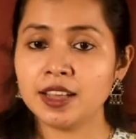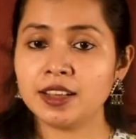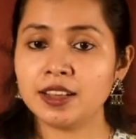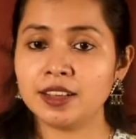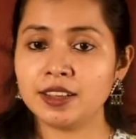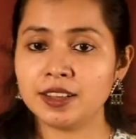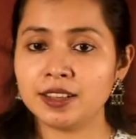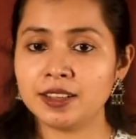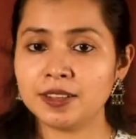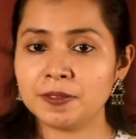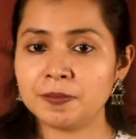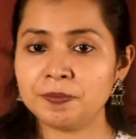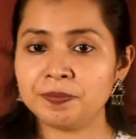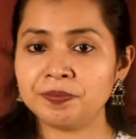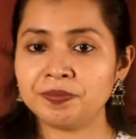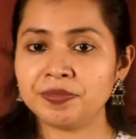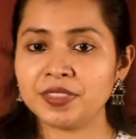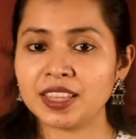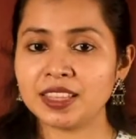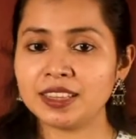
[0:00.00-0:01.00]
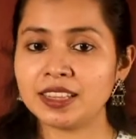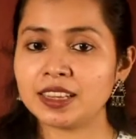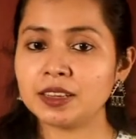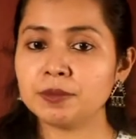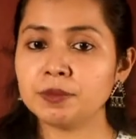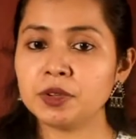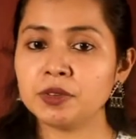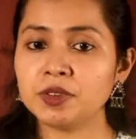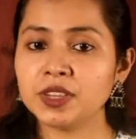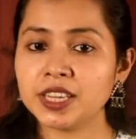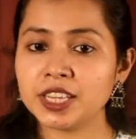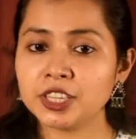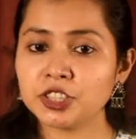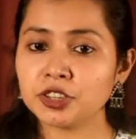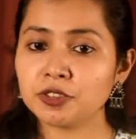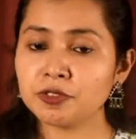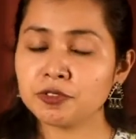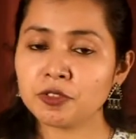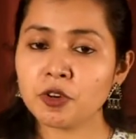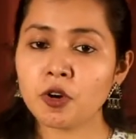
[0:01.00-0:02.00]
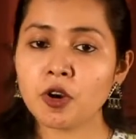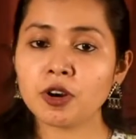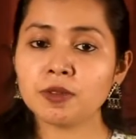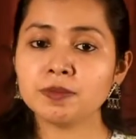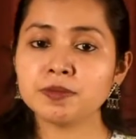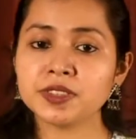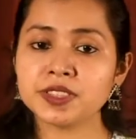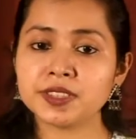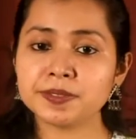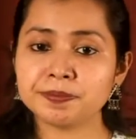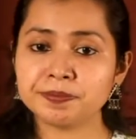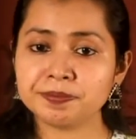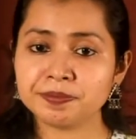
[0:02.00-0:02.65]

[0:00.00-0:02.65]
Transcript: um, the communication forms